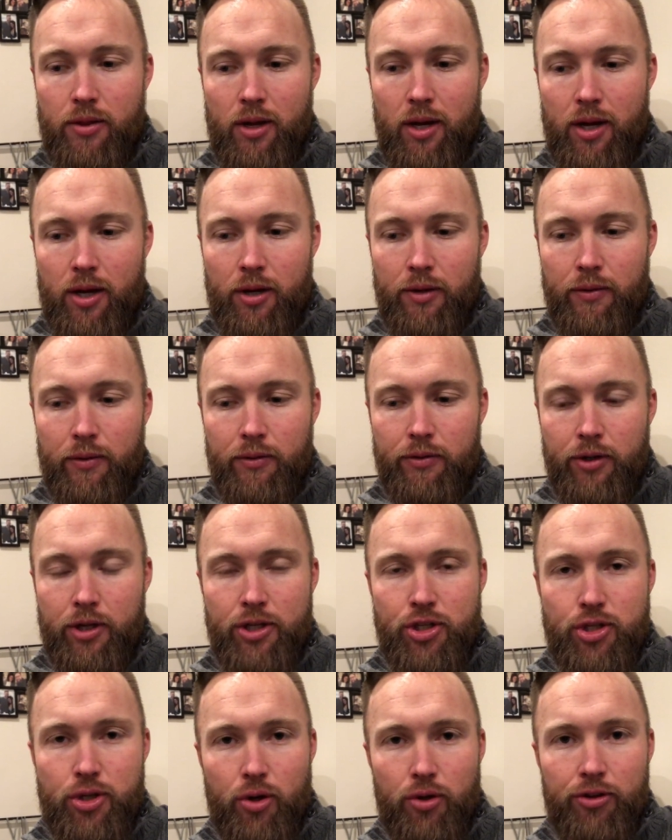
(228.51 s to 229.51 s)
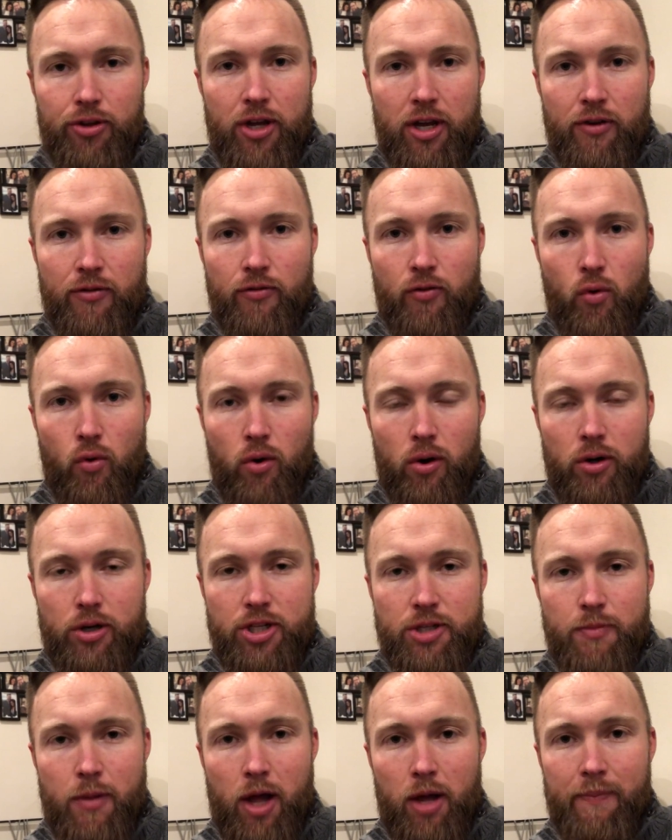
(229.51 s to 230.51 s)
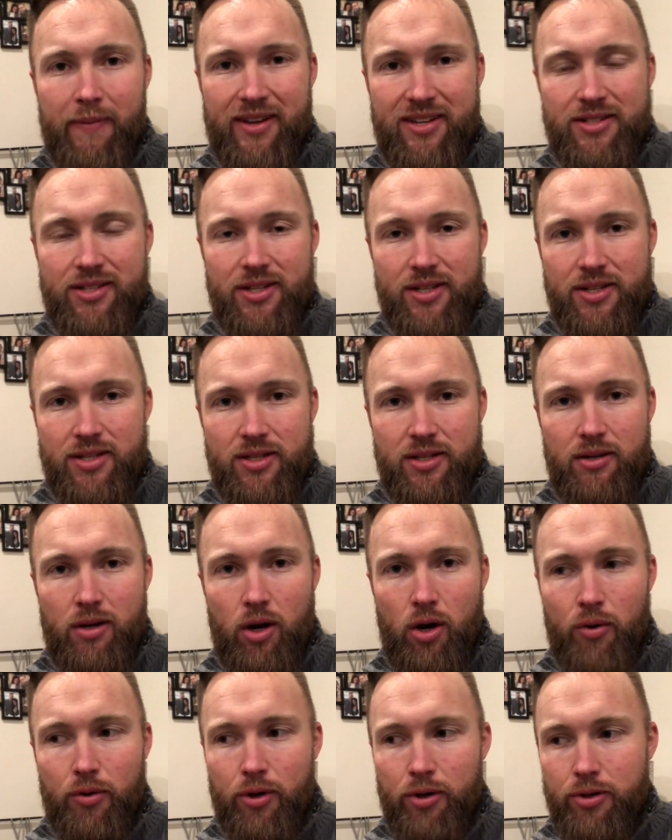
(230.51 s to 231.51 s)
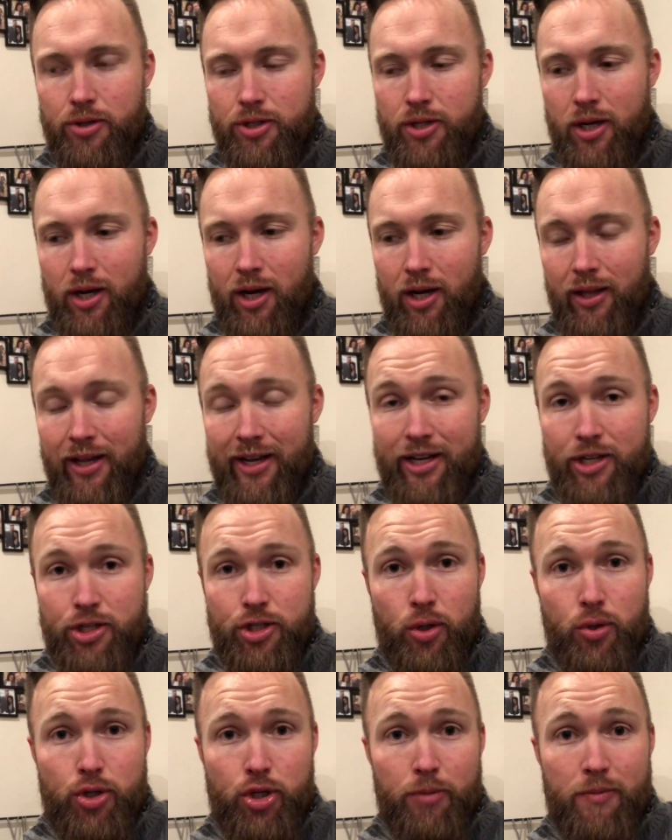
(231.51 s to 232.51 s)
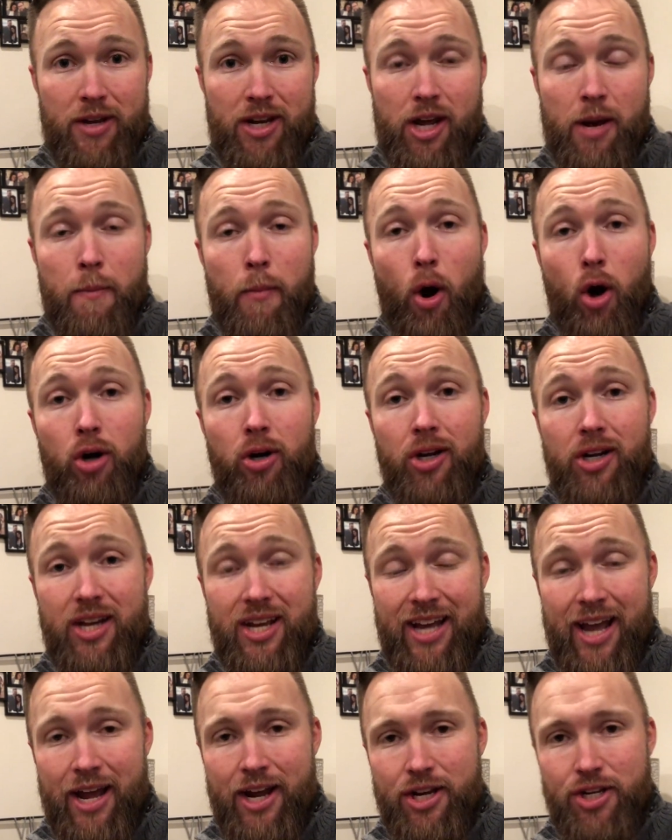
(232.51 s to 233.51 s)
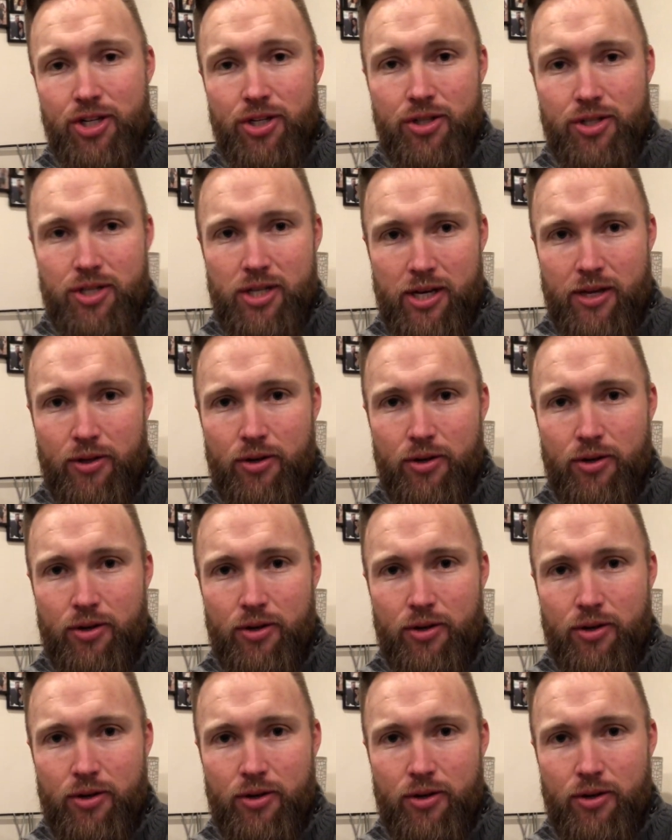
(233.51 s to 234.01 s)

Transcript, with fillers: Uh, consulting for small business owners, uh, like a social media marketing agency.